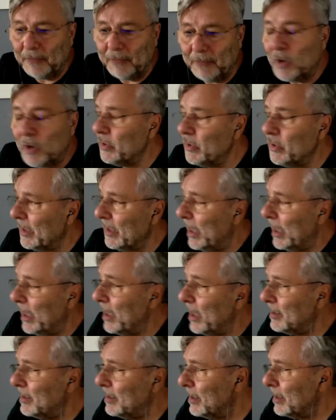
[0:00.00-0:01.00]
In most
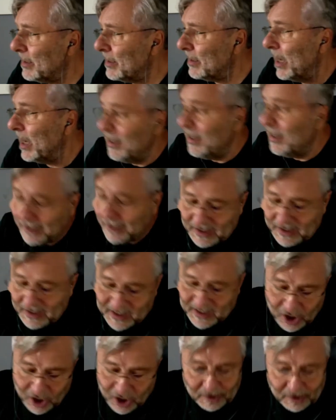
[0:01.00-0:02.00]
cases,
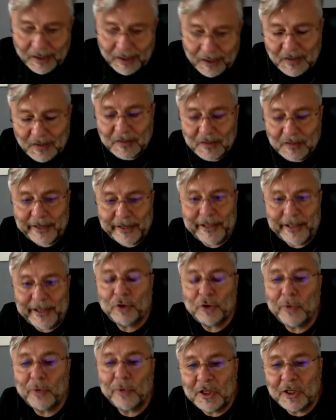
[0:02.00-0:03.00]
it's not
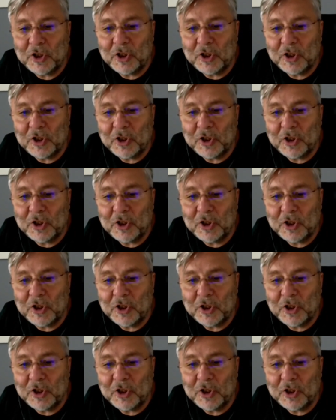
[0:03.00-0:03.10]
necessary to